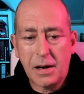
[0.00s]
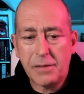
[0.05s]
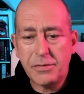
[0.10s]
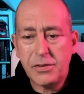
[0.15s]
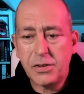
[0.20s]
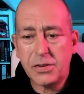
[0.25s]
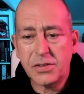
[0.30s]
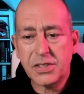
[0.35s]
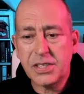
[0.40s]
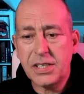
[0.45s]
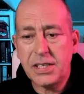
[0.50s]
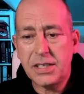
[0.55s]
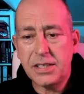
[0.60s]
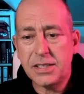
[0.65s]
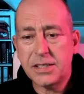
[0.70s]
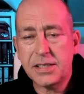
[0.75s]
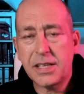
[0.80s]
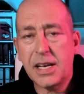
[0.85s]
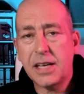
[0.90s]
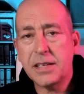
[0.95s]
I've not seen
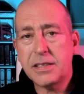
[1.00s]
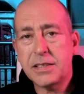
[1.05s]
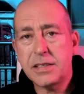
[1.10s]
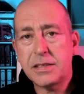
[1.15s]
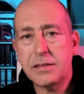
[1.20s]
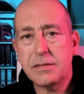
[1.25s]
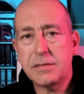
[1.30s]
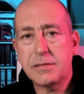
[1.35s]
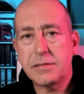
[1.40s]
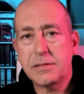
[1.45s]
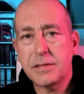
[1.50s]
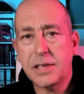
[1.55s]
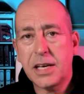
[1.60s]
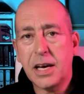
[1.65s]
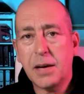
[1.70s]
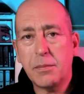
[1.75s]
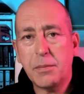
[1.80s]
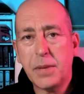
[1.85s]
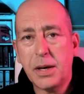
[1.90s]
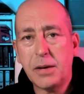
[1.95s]
a standard
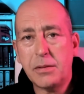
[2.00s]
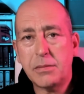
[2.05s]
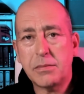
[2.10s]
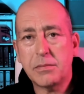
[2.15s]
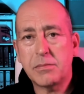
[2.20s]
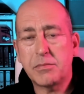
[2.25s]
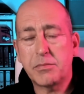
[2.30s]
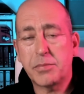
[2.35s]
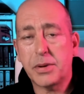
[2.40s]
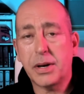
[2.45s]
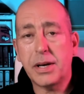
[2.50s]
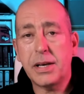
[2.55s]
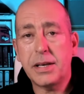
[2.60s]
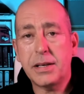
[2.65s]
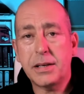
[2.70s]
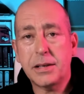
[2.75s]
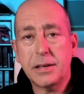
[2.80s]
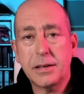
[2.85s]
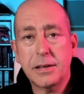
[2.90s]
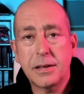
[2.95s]
cam belt
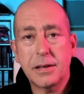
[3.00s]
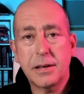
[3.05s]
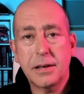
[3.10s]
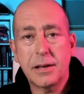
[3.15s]
break.